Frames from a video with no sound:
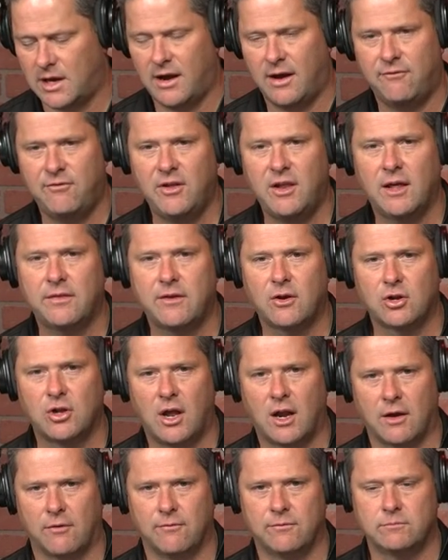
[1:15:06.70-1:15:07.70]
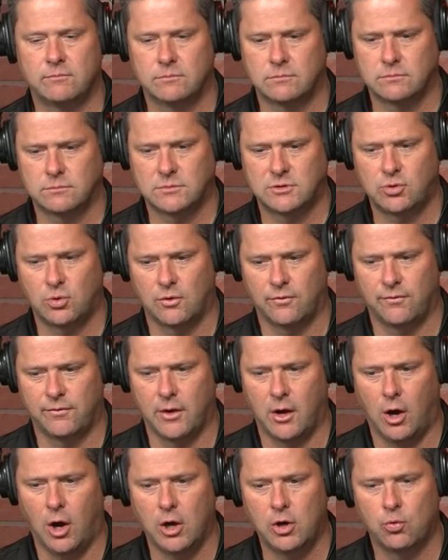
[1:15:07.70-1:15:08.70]
feel like there are a lot of sort of
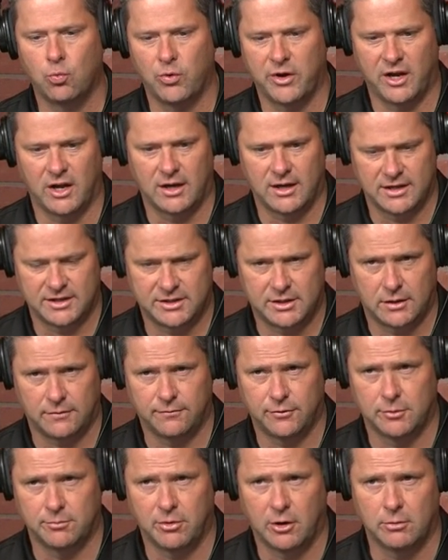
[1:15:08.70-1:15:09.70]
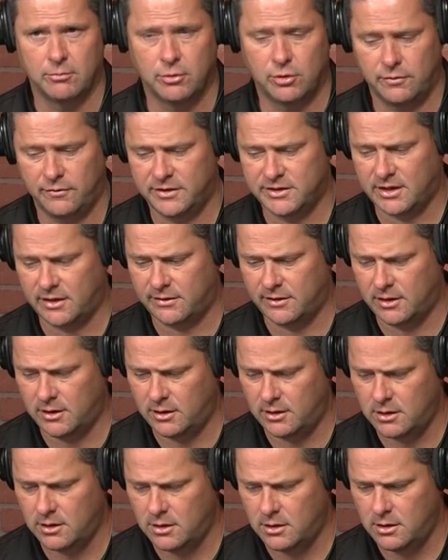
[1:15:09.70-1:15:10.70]
unrealistic football movies,
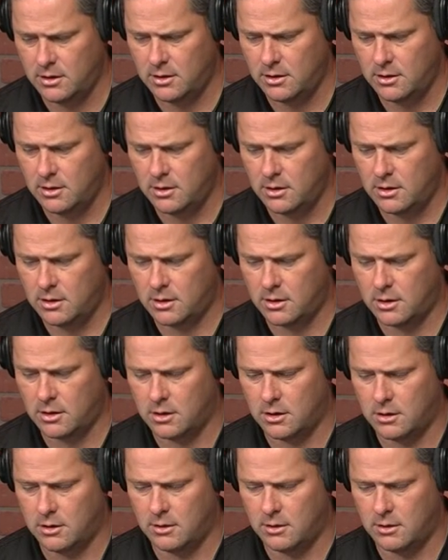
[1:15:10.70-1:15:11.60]
I think.